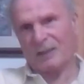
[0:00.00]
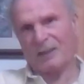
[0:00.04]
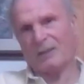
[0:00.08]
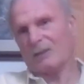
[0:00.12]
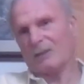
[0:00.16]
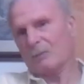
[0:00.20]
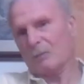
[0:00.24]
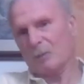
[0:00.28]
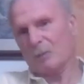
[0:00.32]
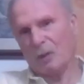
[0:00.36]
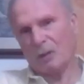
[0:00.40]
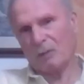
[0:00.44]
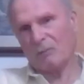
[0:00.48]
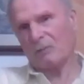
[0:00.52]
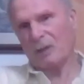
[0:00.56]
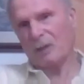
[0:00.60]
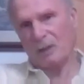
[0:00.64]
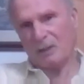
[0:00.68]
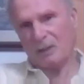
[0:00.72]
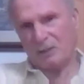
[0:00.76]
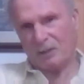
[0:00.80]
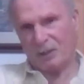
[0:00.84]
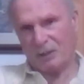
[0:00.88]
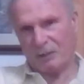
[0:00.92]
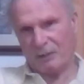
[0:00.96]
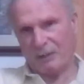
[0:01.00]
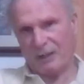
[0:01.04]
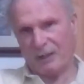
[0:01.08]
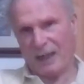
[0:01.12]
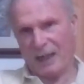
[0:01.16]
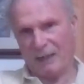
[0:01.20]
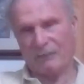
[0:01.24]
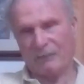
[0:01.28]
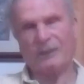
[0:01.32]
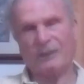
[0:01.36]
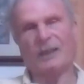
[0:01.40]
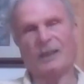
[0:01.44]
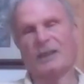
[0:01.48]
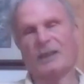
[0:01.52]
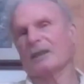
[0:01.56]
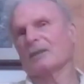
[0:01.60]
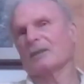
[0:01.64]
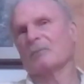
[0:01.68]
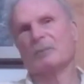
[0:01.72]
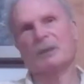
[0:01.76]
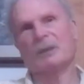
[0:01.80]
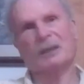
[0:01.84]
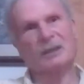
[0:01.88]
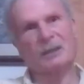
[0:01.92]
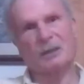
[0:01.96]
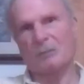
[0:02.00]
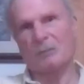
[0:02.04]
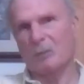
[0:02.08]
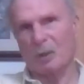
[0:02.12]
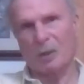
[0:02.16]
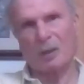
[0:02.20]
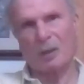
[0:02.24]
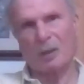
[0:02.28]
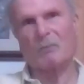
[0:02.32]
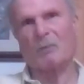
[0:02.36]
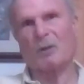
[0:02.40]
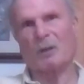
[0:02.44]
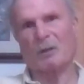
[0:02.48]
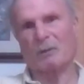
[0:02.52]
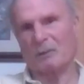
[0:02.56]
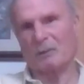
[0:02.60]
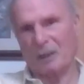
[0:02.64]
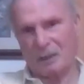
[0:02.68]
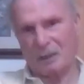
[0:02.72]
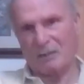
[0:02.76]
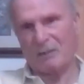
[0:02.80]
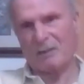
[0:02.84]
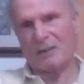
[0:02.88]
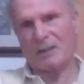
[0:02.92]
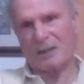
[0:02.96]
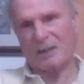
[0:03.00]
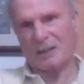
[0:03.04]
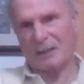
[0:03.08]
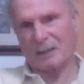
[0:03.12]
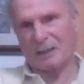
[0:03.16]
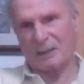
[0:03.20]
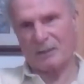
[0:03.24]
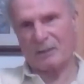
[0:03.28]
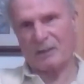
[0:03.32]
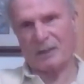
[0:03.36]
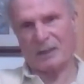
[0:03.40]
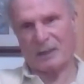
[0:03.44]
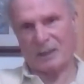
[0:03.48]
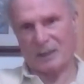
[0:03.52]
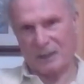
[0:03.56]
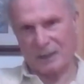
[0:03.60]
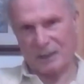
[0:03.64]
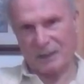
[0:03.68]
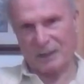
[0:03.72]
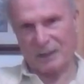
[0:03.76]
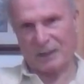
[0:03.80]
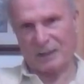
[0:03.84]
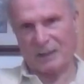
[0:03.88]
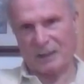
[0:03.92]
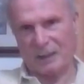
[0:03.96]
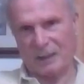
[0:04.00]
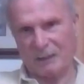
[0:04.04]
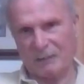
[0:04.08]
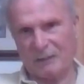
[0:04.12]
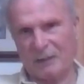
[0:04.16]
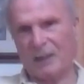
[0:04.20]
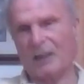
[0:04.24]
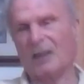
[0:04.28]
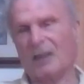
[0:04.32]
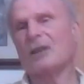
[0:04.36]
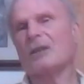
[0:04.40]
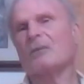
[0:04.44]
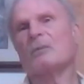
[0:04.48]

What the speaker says: So the more roads you have, and they're building more and more roads to do this thinning stuff,